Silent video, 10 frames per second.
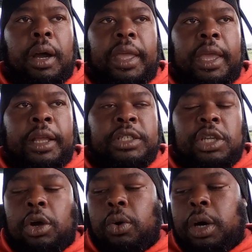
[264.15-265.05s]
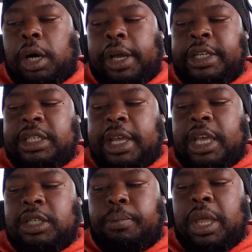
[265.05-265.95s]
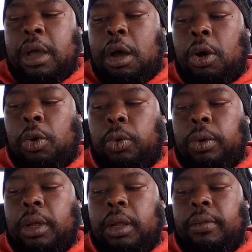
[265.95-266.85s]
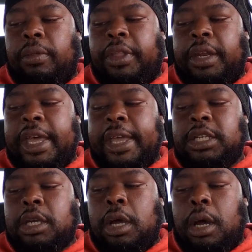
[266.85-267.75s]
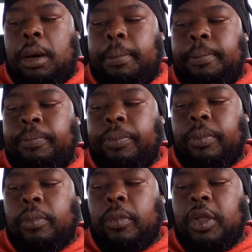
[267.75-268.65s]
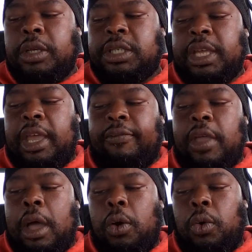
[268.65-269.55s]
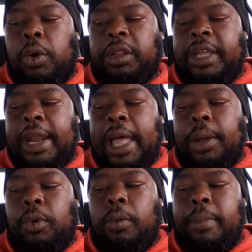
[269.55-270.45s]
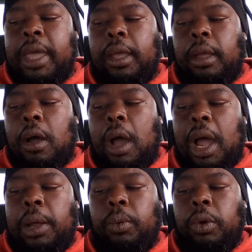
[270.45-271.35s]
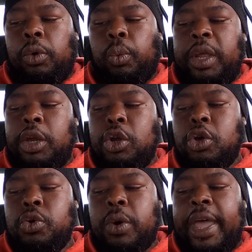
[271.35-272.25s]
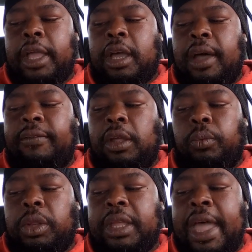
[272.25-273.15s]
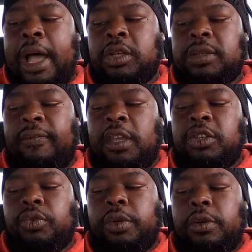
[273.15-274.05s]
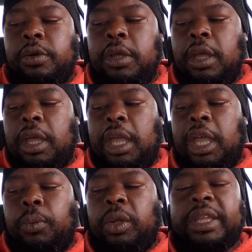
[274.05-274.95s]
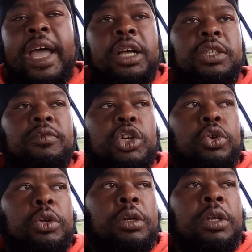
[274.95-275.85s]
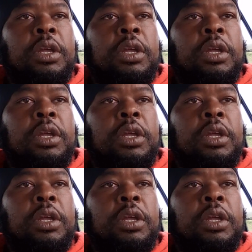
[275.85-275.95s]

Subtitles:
And so it says, behold, the days come, saith Yahweh, that I will renew a covenant with the house of Israel and with the house of Judah.